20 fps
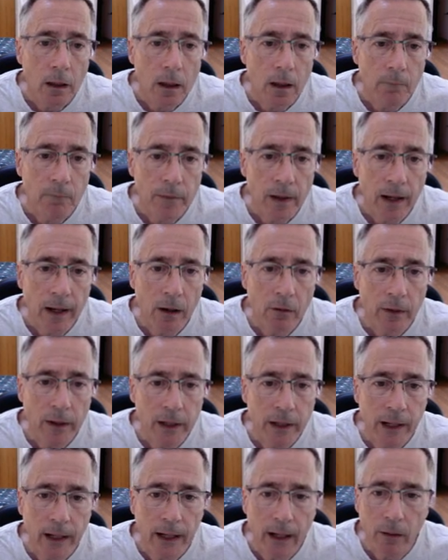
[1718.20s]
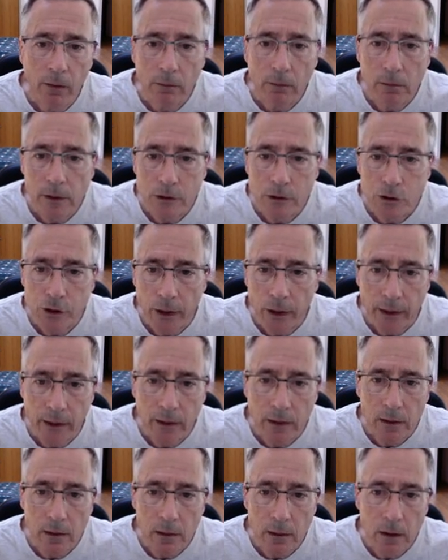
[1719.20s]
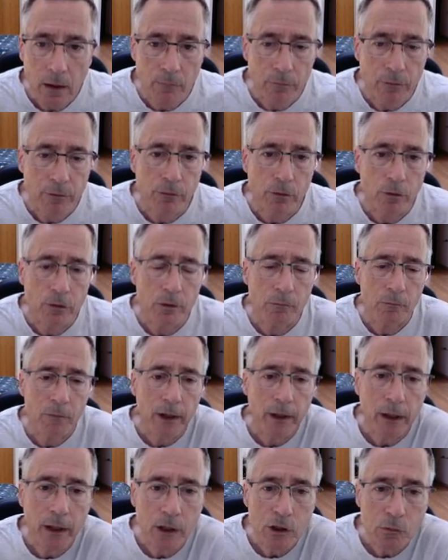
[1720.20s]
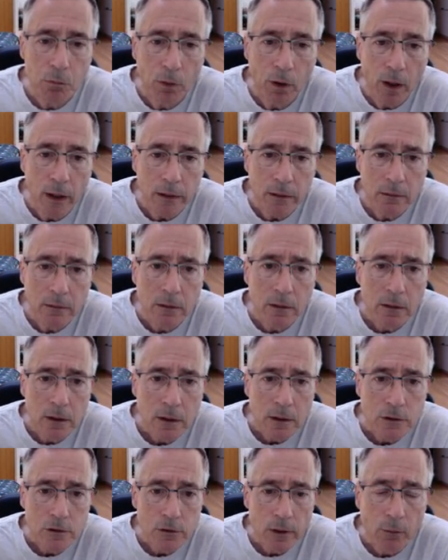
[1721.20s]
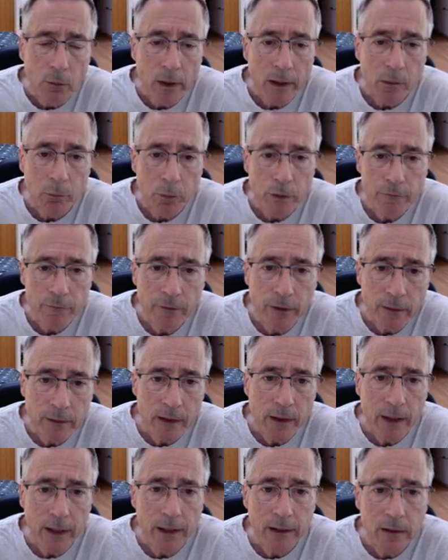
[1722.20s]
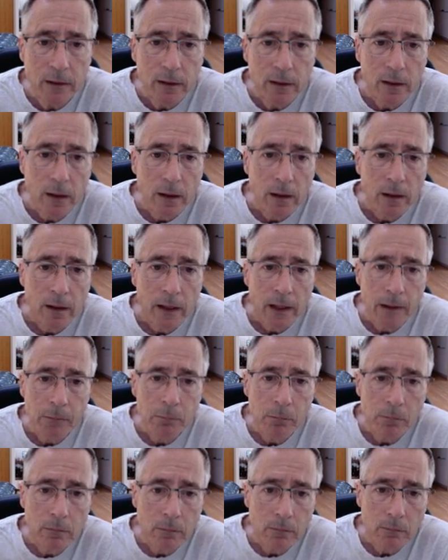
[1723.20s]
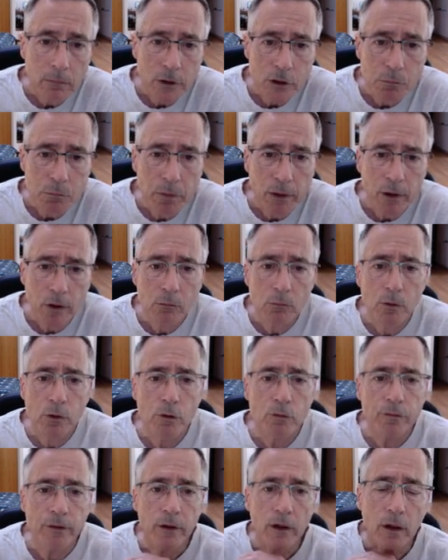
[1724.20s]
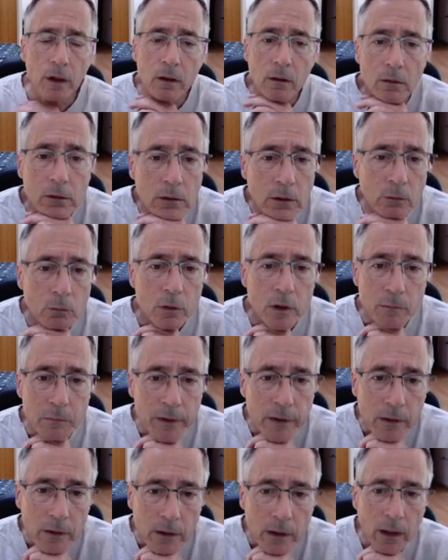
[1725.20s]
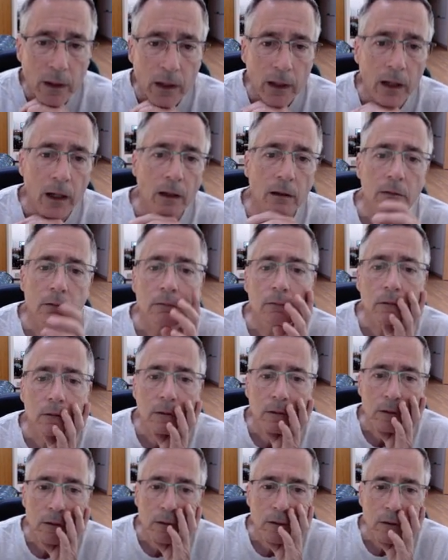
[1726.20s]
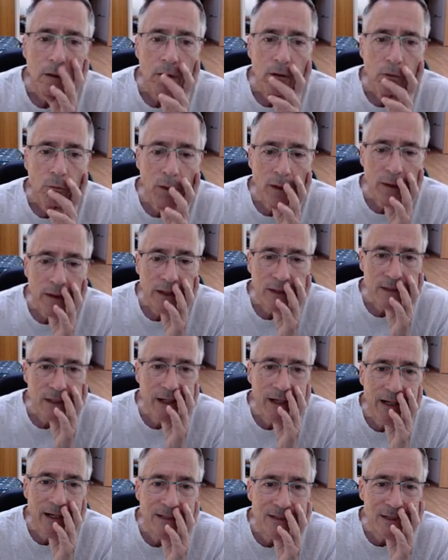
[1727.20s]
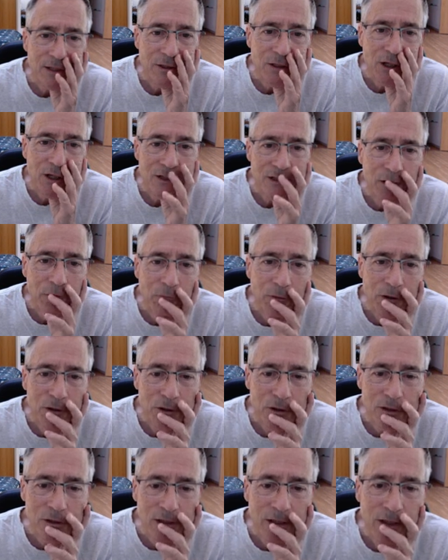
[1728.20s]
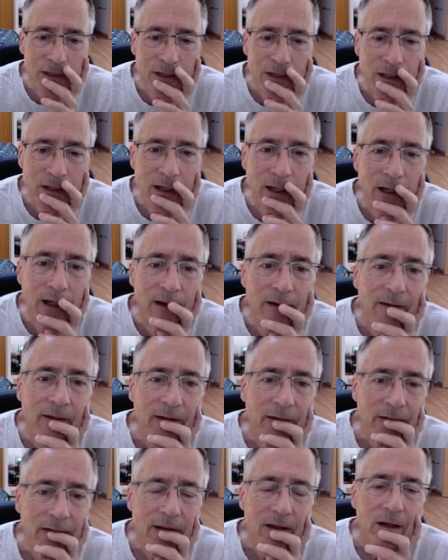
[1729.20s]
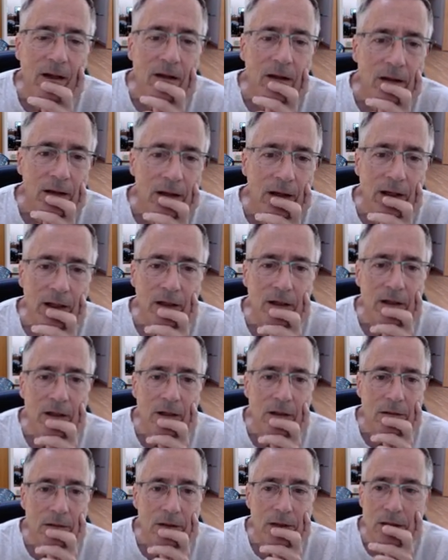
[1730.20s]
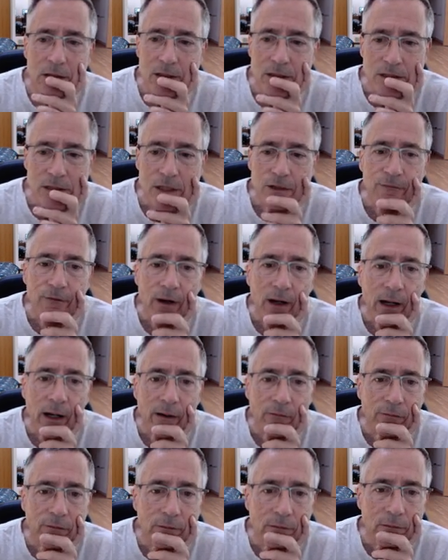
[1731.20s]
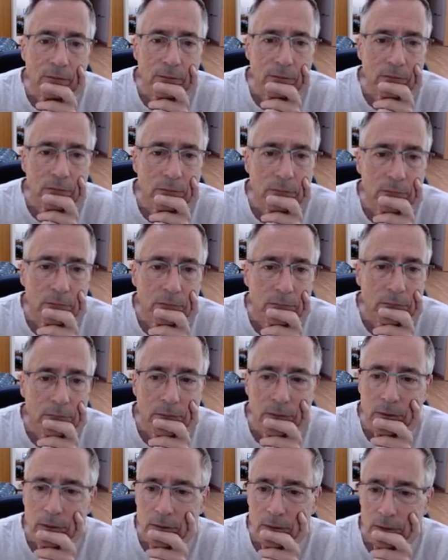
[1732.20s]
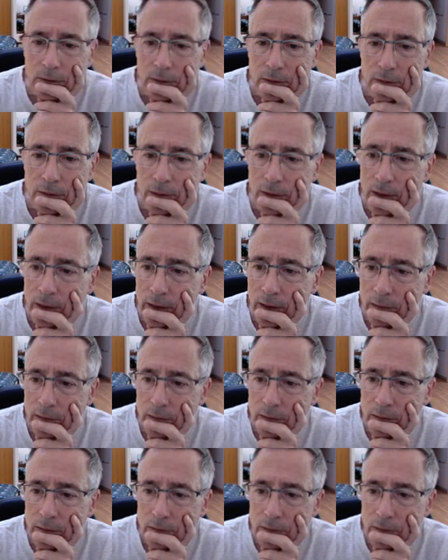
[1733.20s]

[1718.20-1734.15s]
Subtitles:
come down anyhow and check and come through to my h-pawn. So I want to prevent that. A much better move here would have been the one that's getting suggested, which is the king to c5, right?